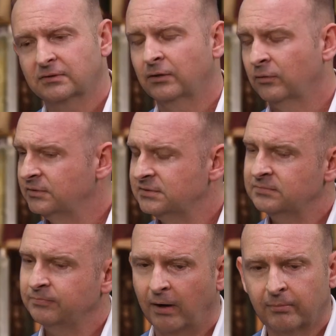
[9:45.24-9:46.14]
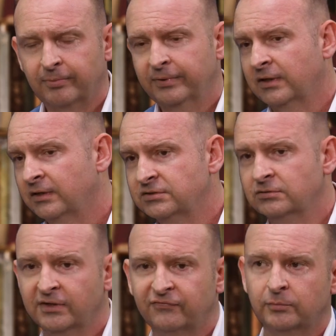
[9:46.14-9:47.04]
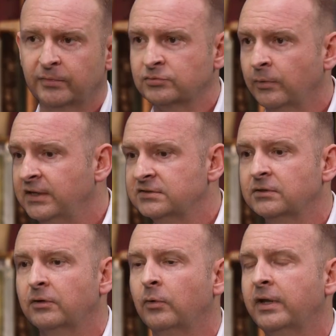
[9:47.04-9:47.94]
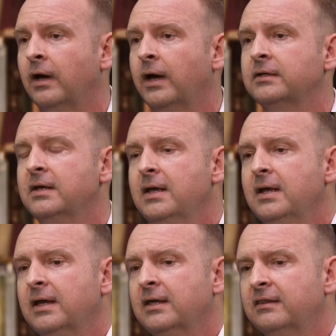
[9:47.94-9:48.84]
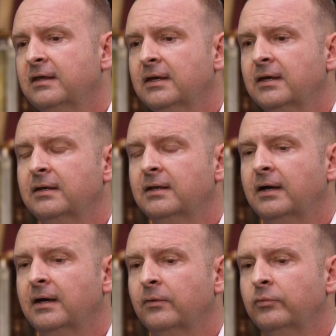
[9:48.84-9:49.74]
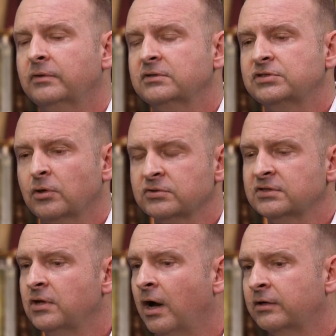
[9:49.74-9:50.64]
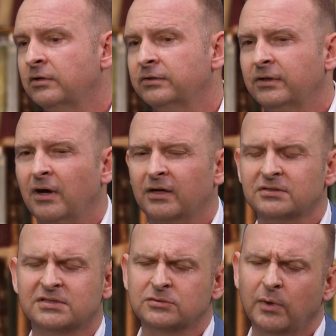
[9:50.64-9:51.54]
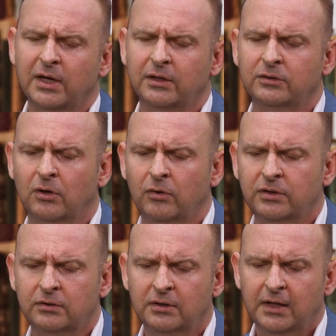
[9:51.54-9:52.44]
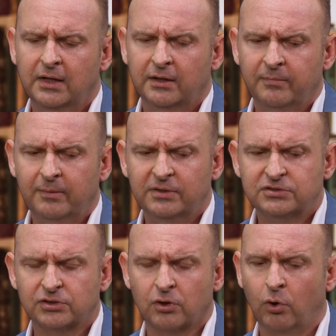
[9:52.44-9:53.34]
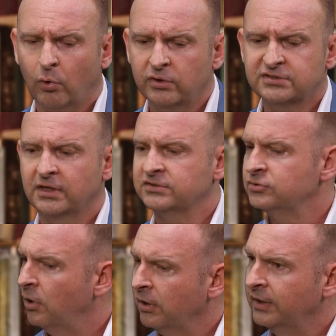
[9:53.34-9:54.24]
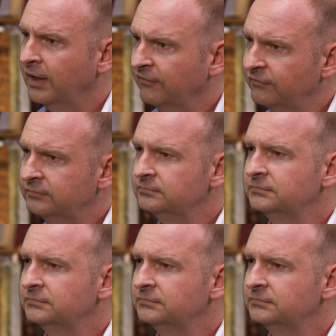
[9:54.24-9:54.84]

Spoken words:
it's probably because you lift too much weights, or whatnot. And then she goes to the doctor, and the doctor says, well, maybe your core is not strong enough.